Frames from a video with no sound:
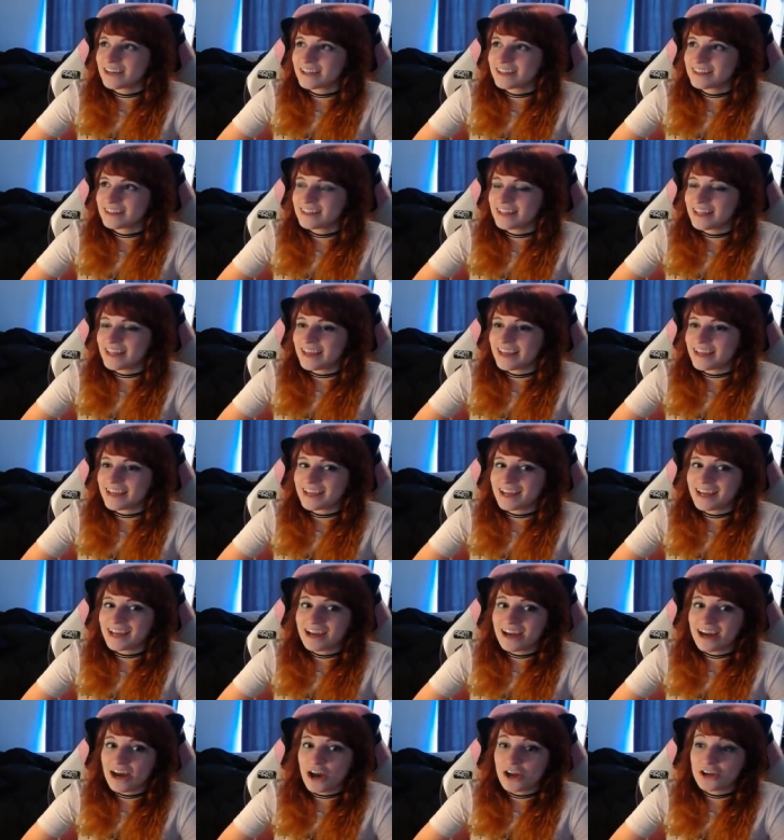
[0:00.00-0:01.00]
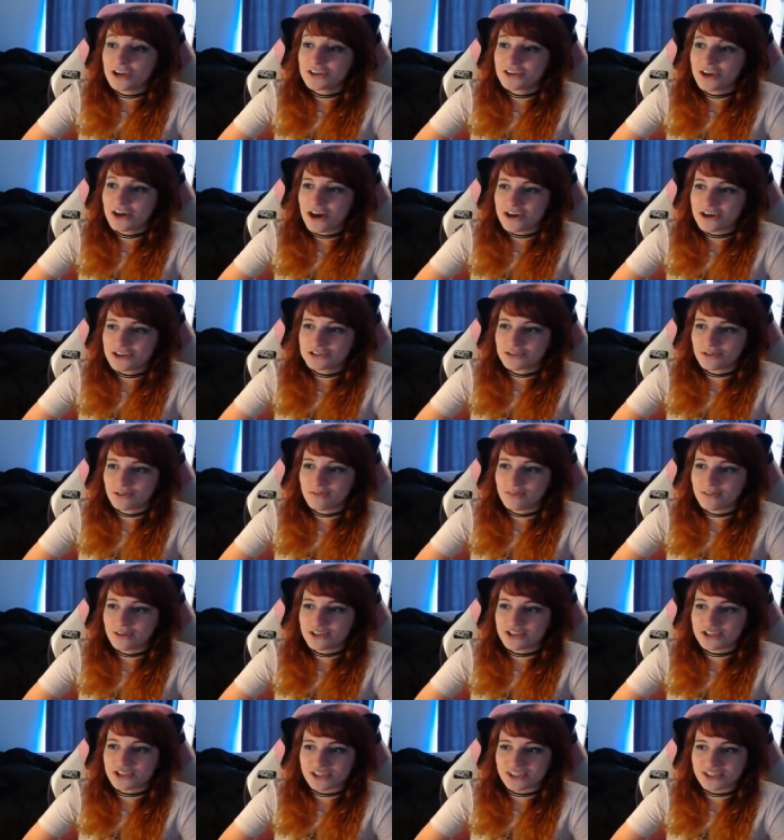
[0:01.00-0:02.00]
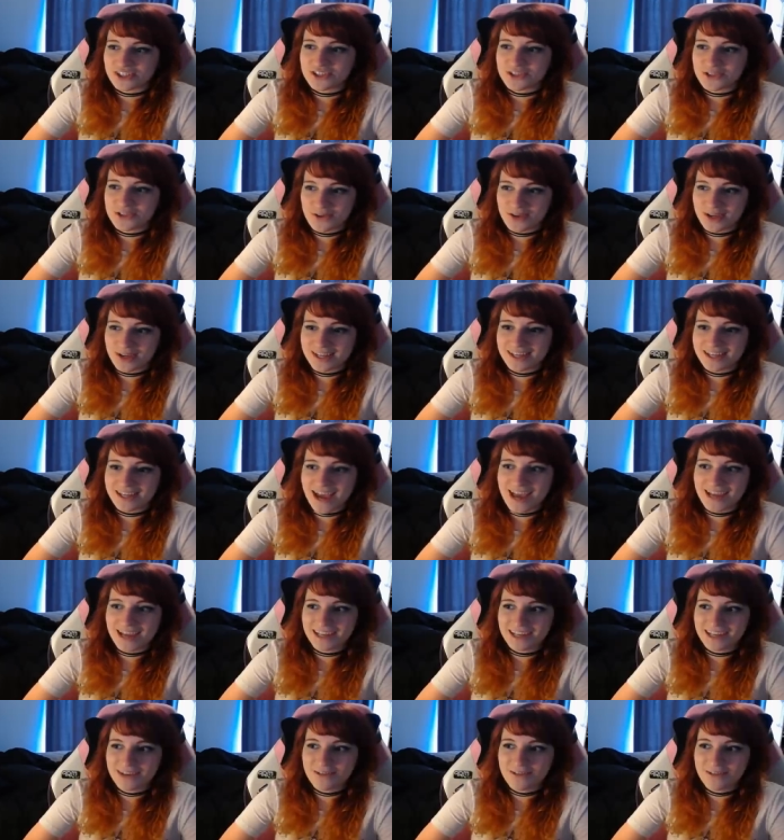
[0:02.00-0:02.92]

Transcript: like uncontroversial as you can get in